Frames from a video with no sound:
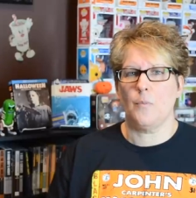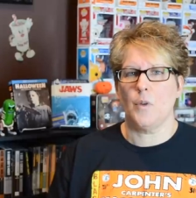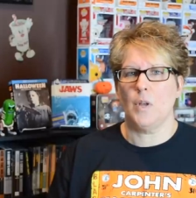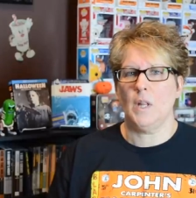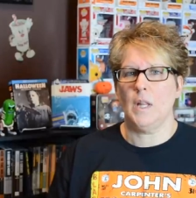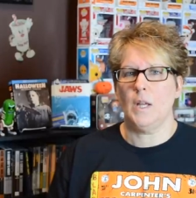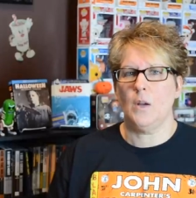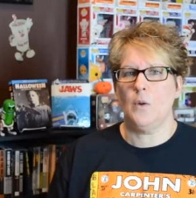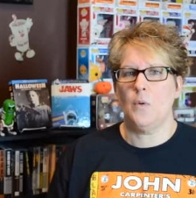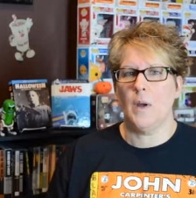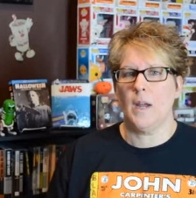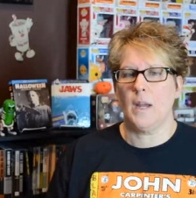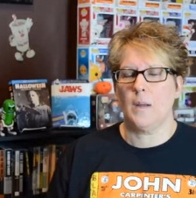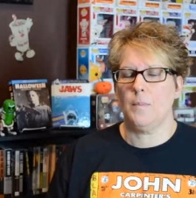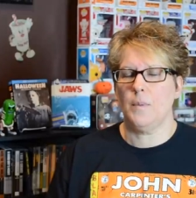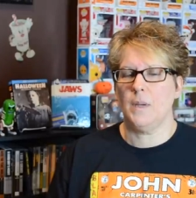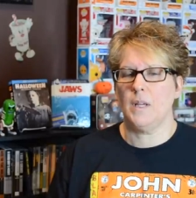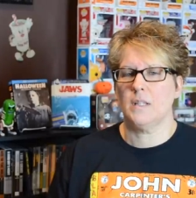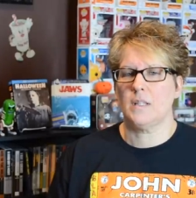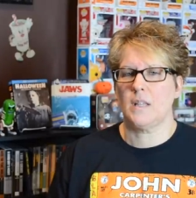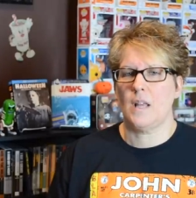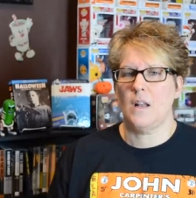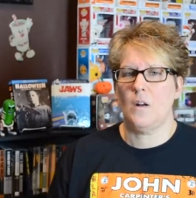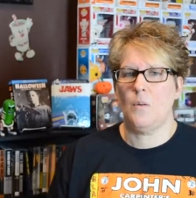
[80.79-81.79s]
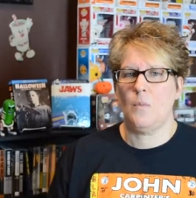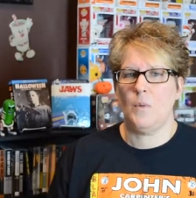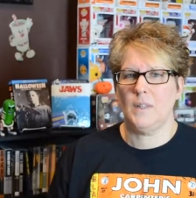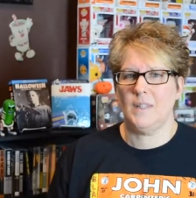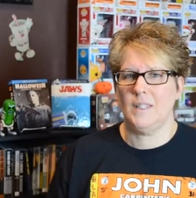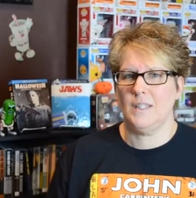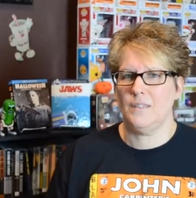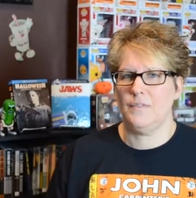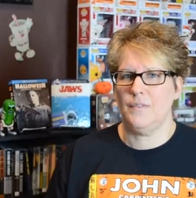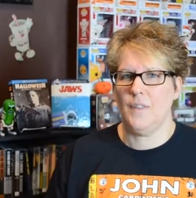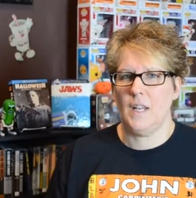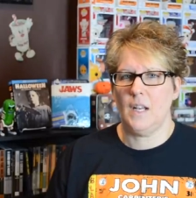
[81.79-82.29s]
really quick because I don't want
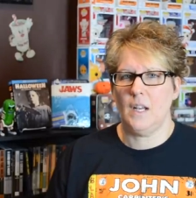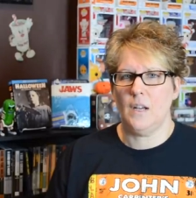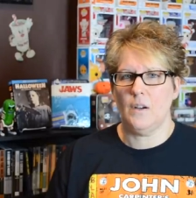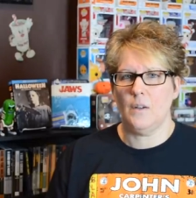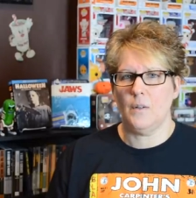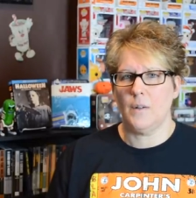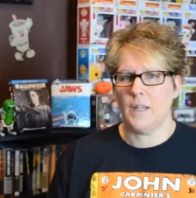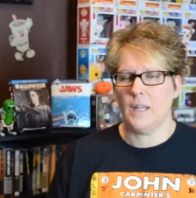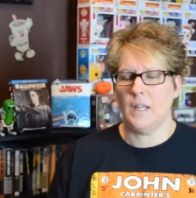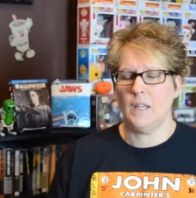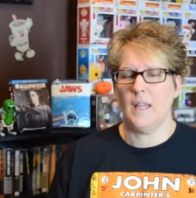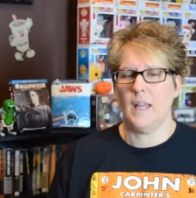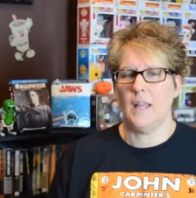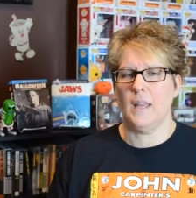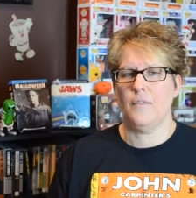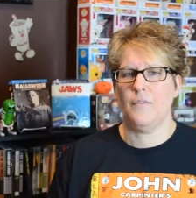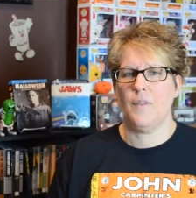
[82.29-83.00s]
this video to get...